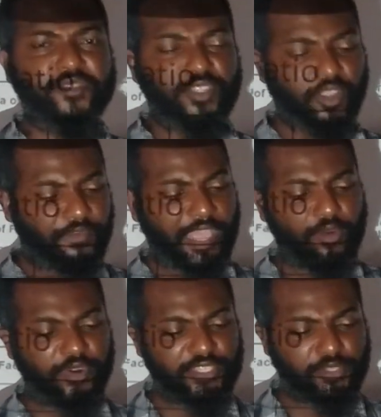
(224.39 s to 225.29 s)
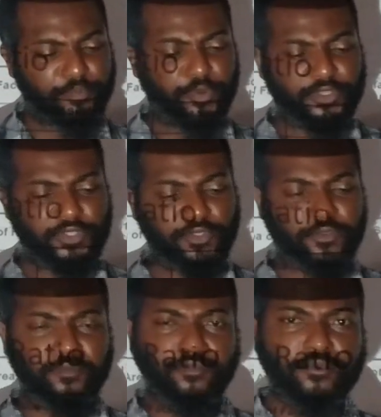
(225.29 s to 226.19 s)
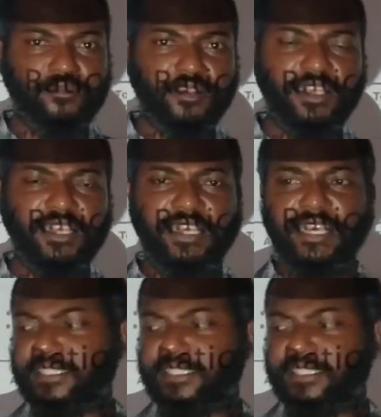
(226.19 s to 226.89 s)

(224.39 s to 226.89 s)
Now if I were supposed to get